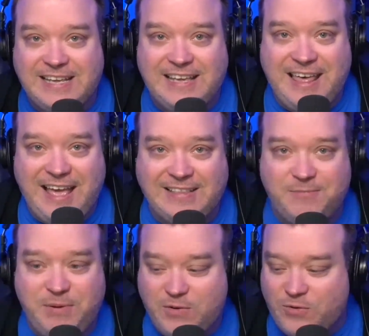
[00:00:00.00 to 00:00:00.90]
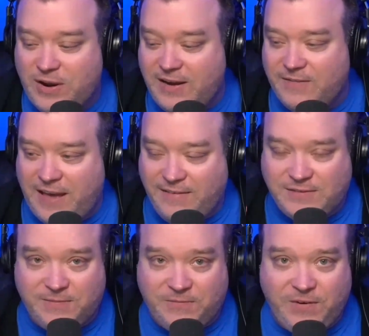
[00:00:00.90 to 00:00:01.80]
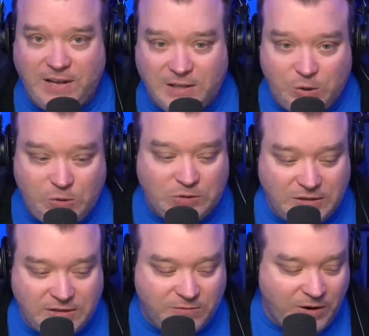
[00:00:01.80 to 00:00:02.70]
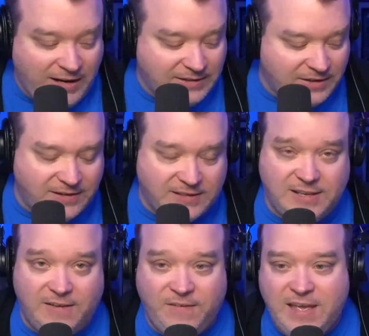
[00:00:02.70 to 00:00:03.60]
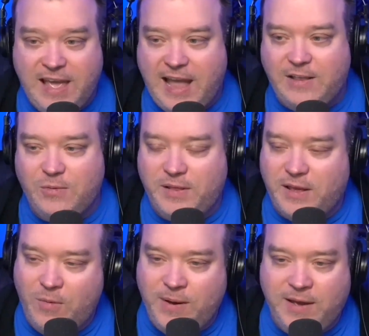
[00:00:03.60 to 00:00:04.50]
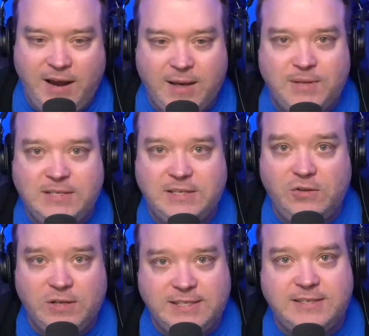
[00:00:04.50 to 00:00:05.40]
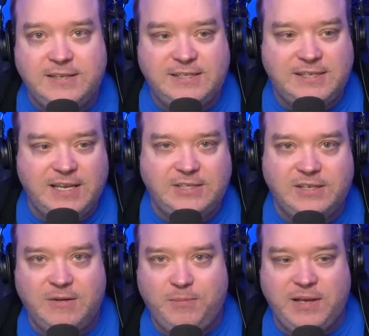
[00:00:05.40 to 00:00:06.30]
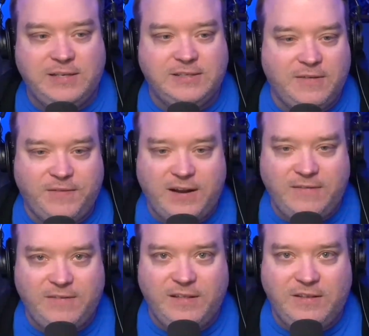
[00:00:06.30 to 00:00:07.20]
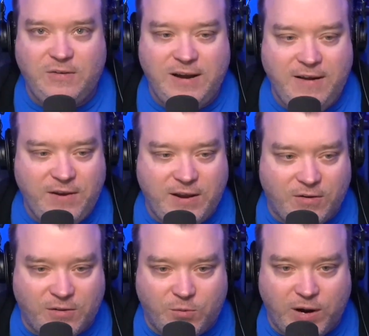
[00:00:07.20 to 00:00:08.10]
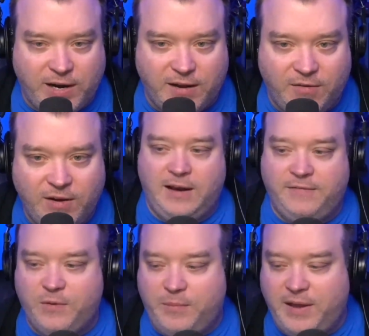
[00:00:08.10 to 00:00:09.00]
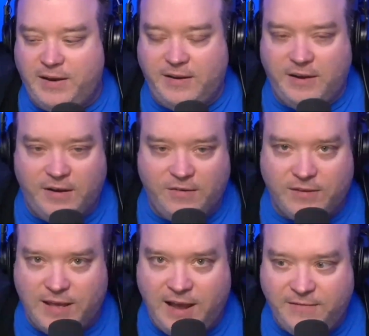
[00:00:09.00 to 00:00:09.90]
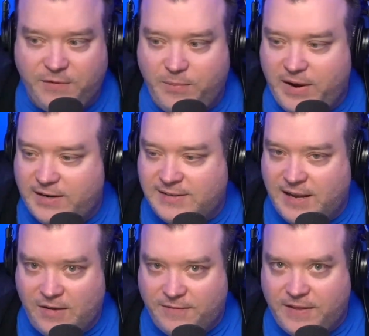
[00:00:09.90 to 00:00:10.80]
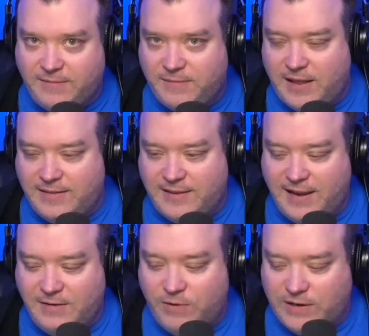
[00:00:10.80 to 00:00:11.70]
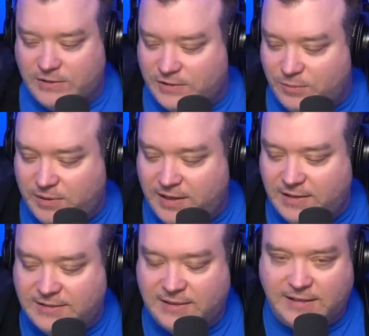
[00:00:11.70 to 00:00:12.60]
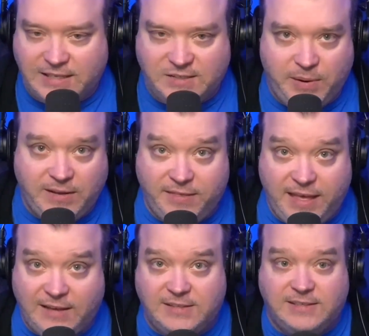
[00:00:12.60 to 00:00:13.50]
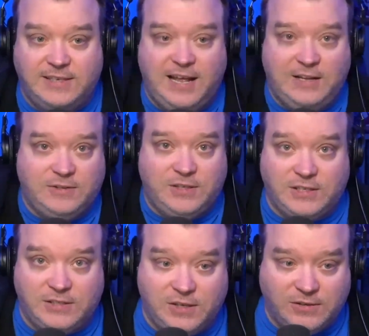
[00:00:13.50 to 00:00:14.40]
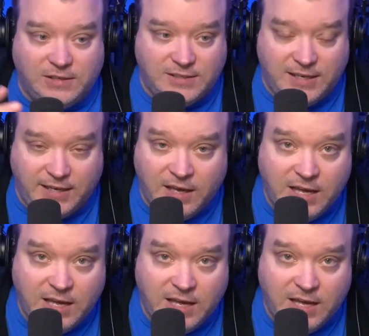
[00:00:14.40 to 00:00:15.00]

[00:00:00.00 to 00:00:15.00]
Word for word: like that to be creative, have some fun, loosen the reins on this stuff, and you'll be like, oh my god, I'm listening. You listen to this station? They're playing stuff that I you never hear on the radio. God forbid, you know. God forbid, it's not off that that tight registered playlist that they spent thousands of dollars on consultants saying